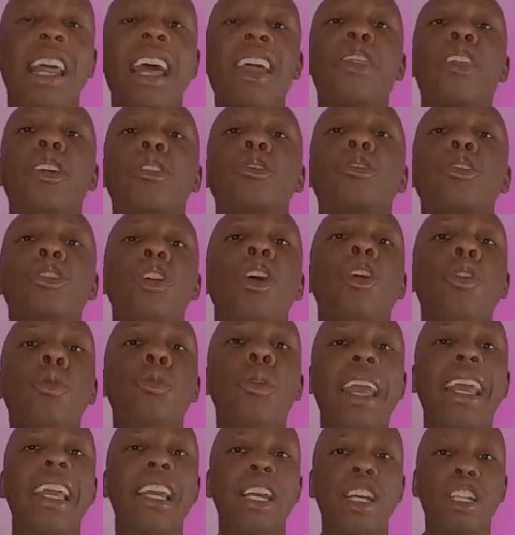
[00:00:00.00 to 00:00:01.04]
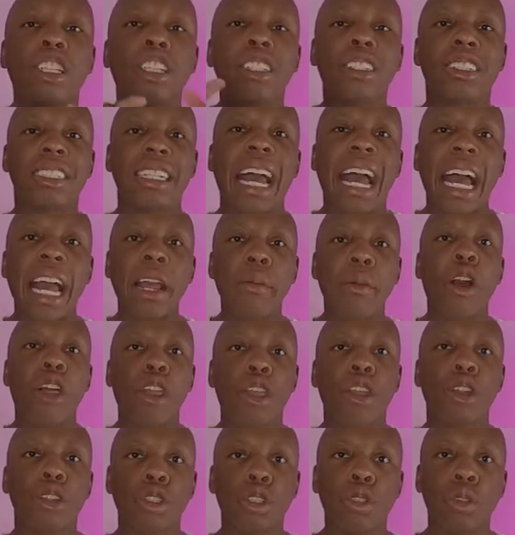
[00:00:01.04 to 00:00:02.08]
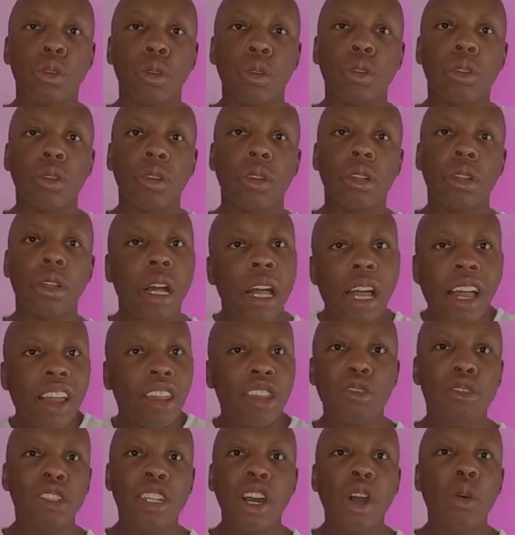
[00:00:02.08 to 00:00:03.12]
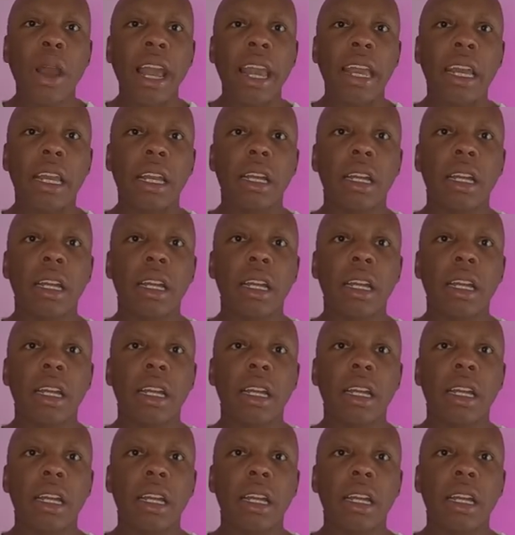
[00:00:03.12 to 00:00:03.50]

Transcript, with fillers: There's no way to jive the two. There's no way.